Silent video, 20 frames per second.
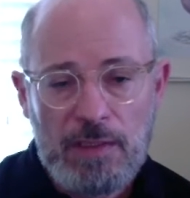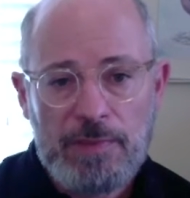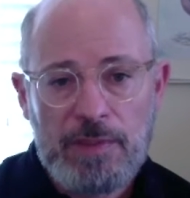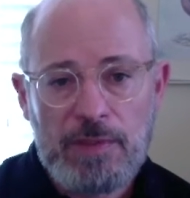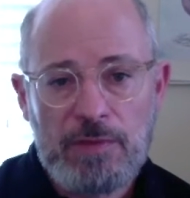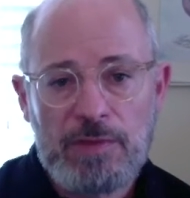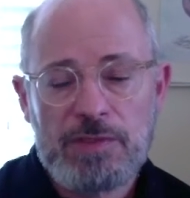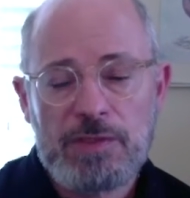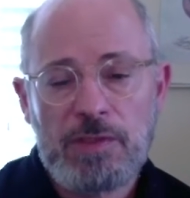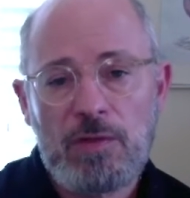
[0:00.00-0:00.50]

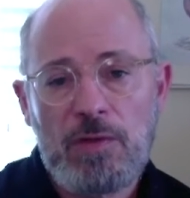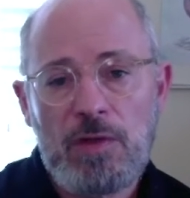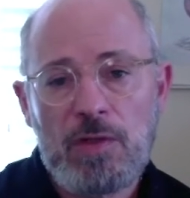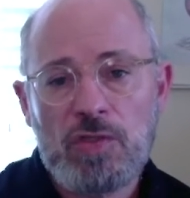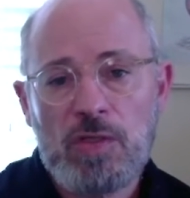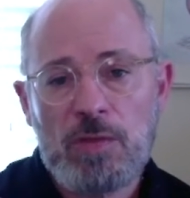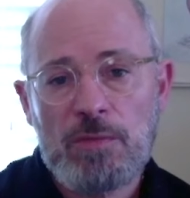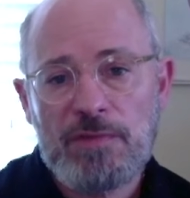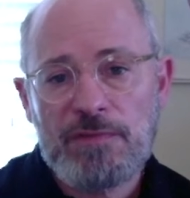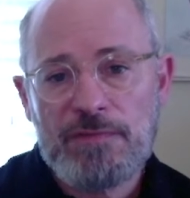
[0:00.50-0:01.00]
Because the
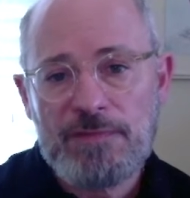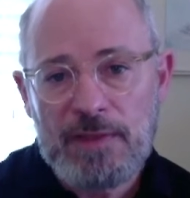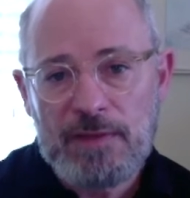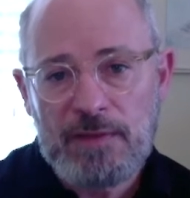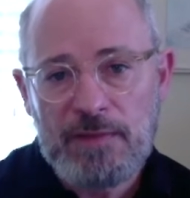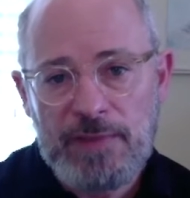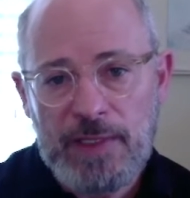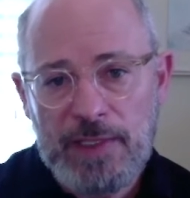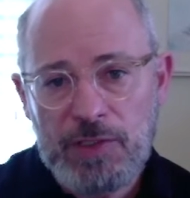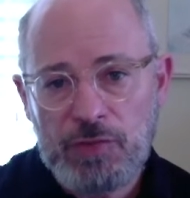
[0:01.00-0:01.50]
long-term effect
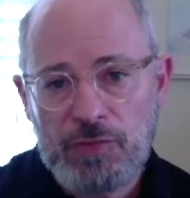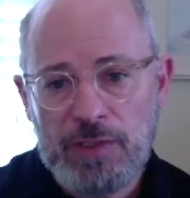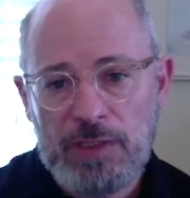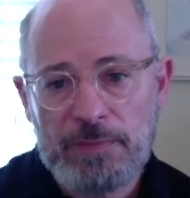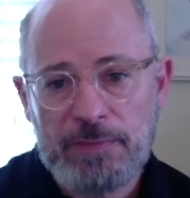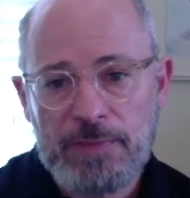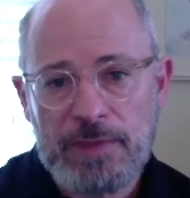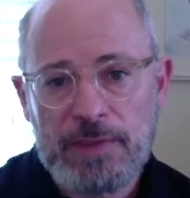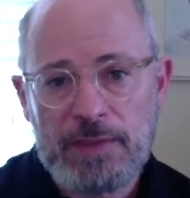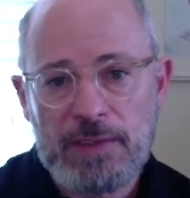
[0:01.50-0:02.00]
of that
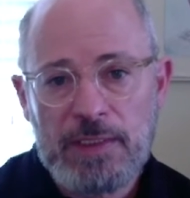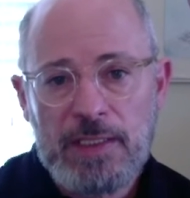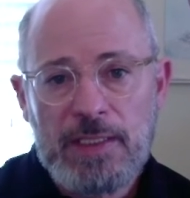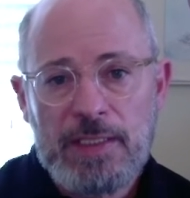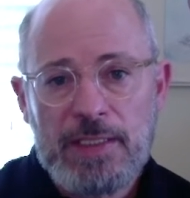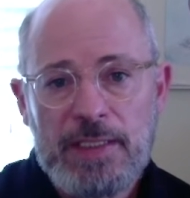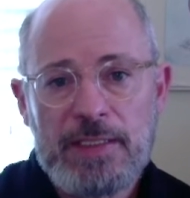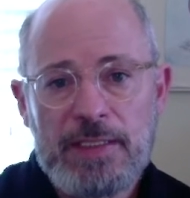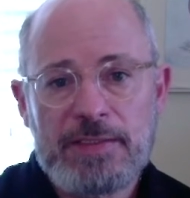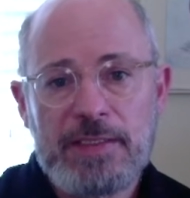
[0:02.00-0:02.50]
treatment
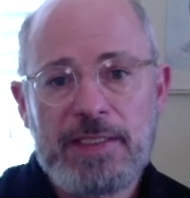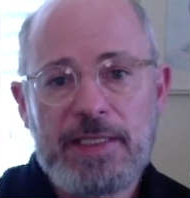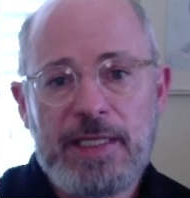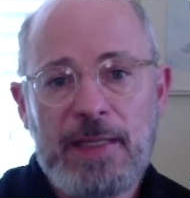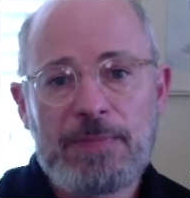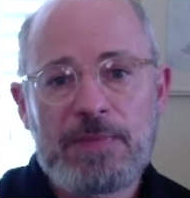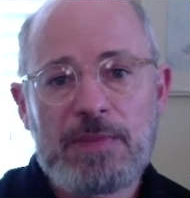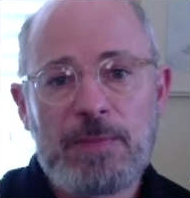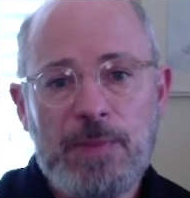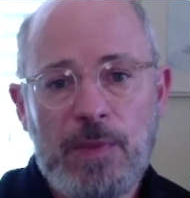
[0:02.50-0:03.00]
is it
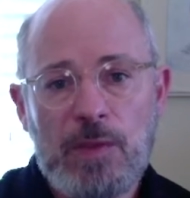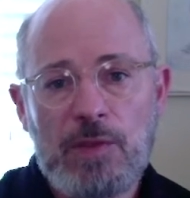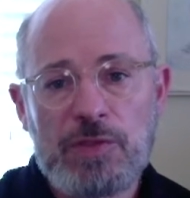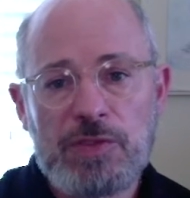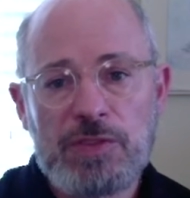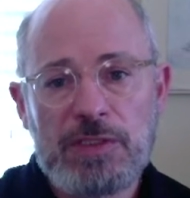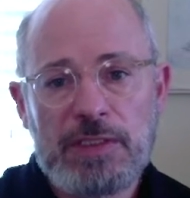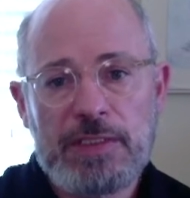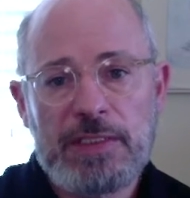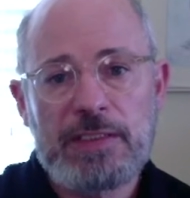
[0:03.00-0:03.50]
keeps a
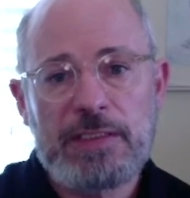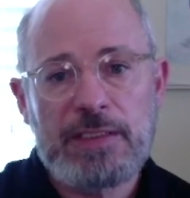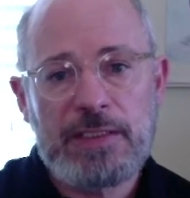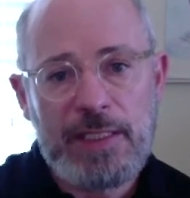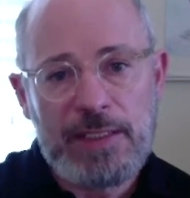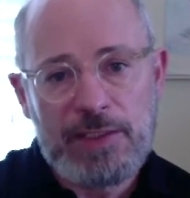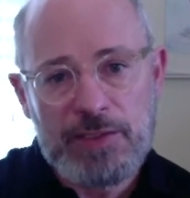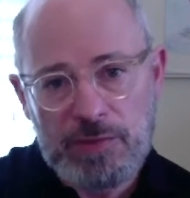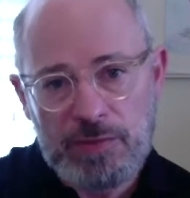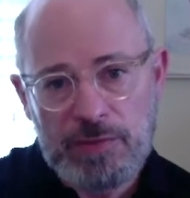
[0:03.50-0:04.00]
person in T
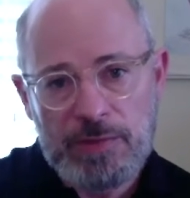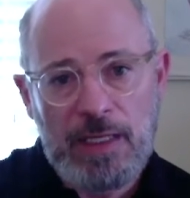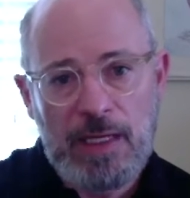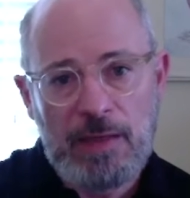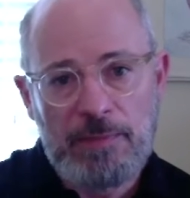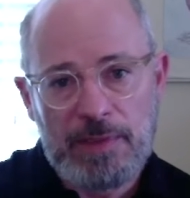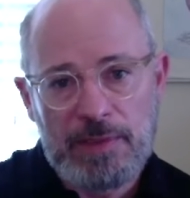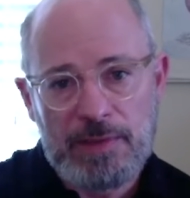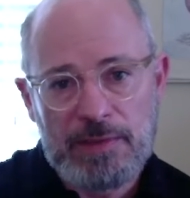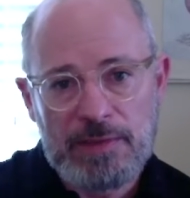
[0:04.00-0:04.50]
H two
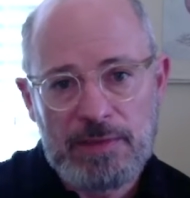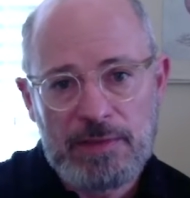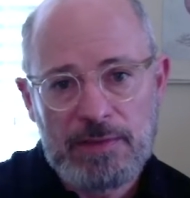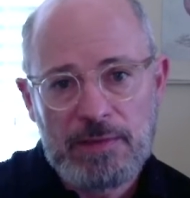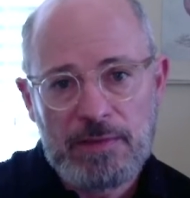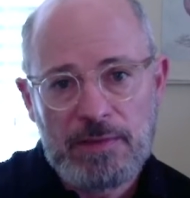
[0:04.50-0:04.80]
dominance